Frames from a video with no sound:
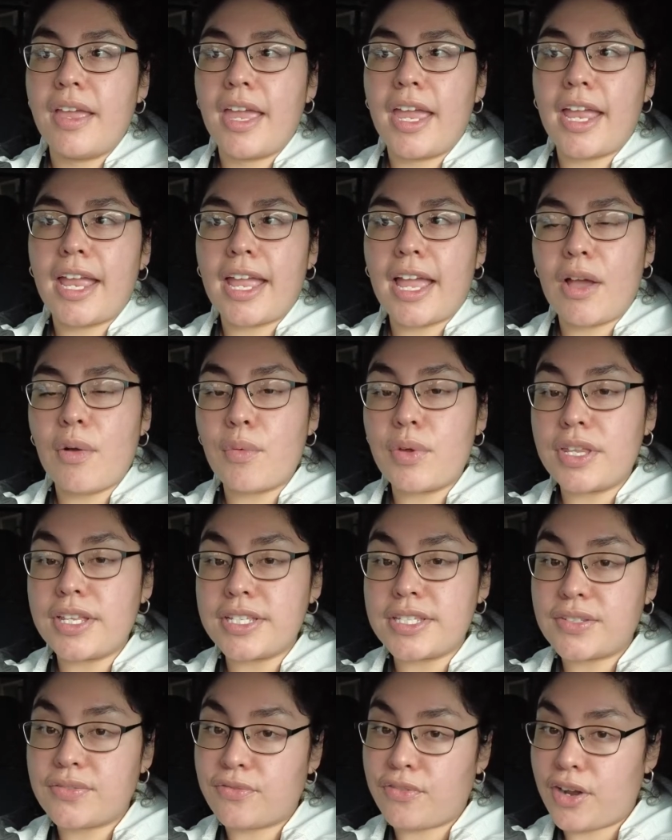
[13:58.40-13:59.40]
hang out with
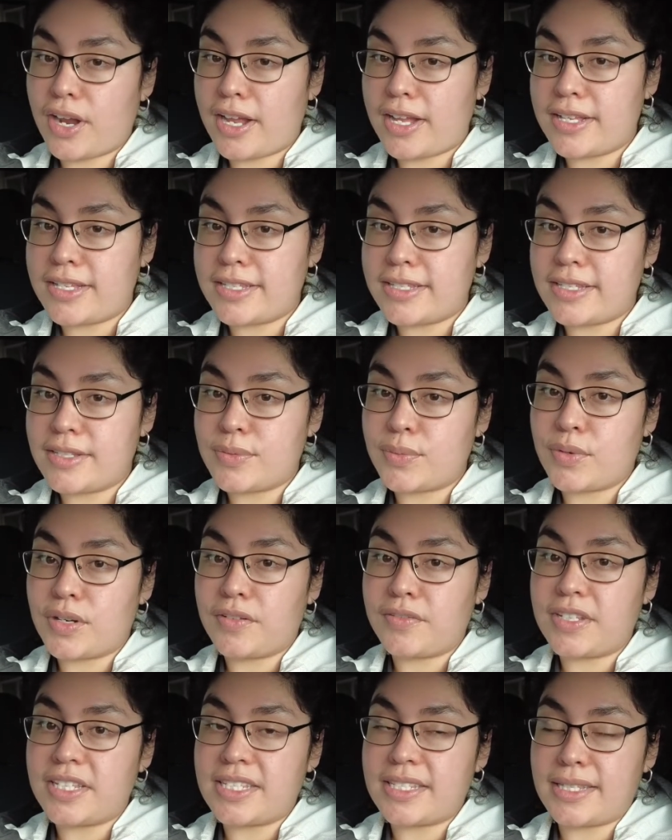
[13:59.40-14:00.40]
his friends
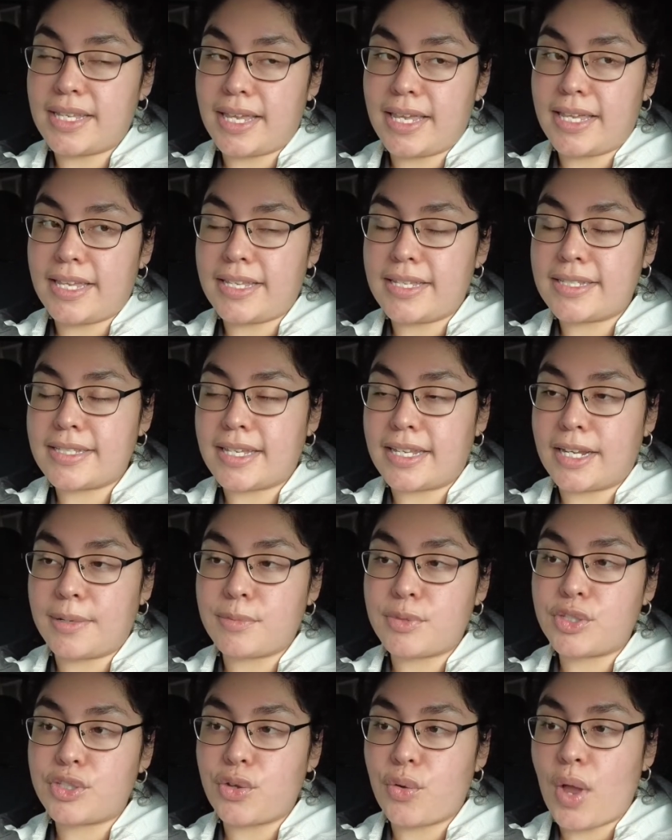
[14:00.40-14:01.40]
one of these days, and
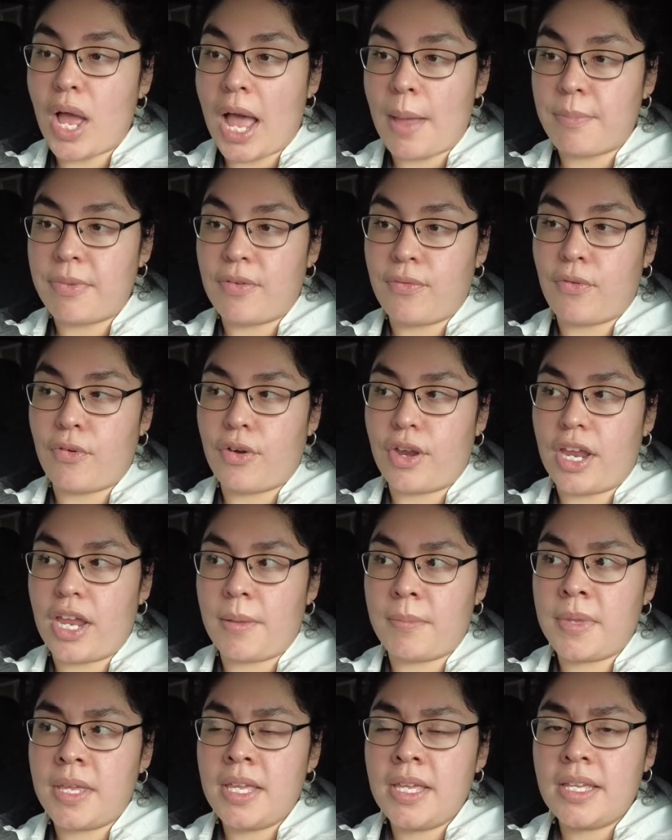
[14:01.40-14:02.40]
I'm so happy for
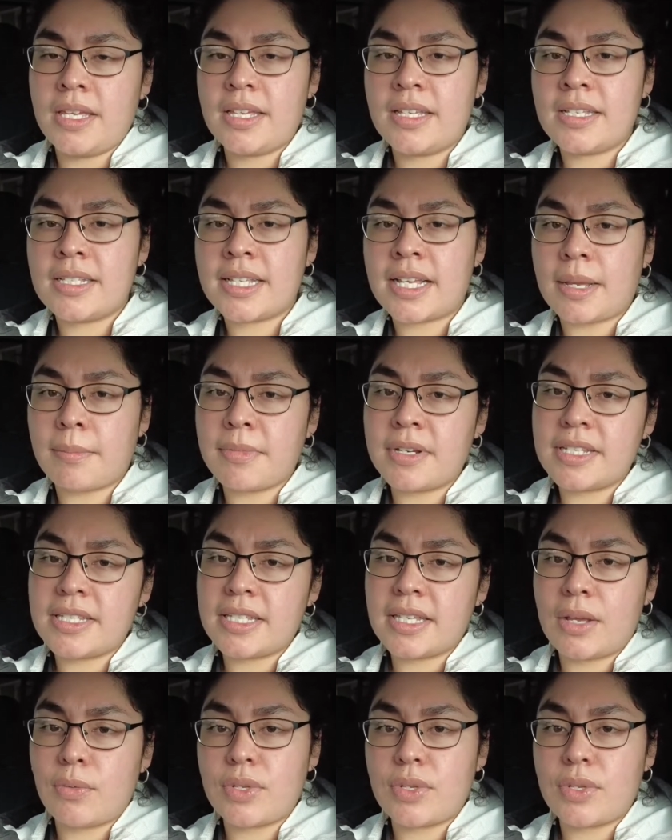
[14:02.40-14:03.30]
him. He's like, I'm gonna see